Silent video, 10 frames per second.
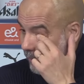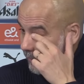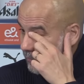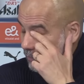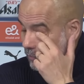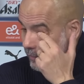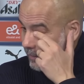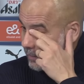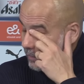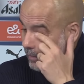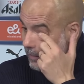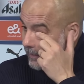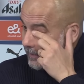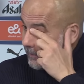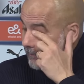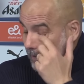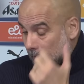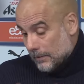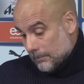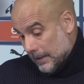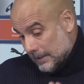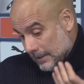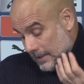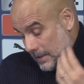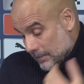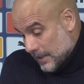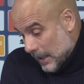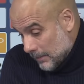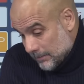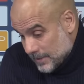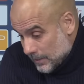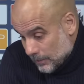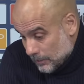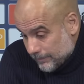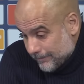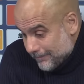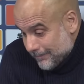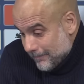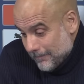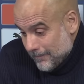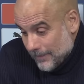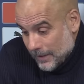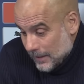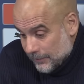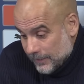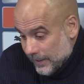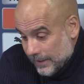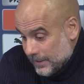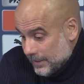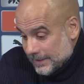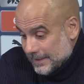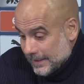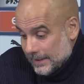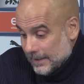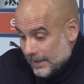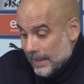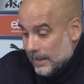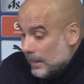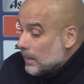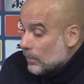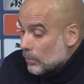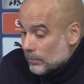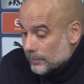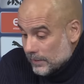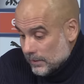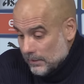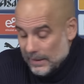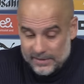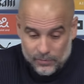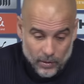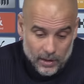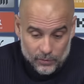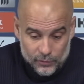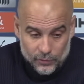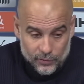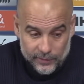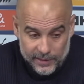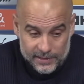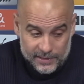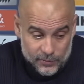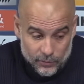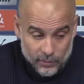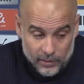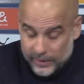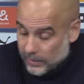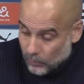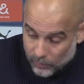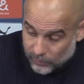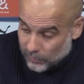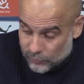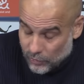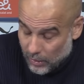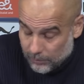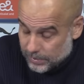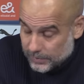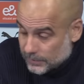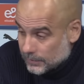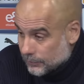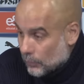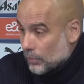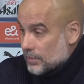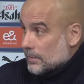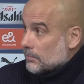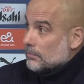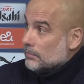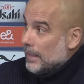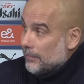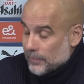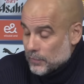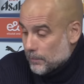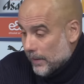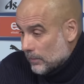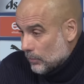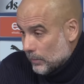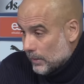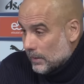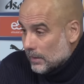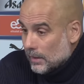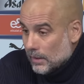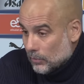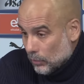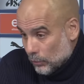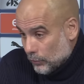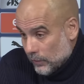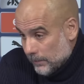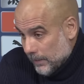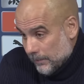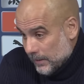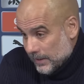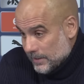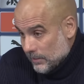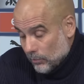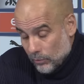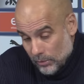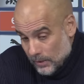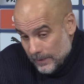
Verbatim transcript: we have to do it. But at the same time, so after 8 years here, I knew in the last 1 or 2, 3 years that sooner or later we will drop. Of course, never expect to lose 3 Premier Leagues in a row.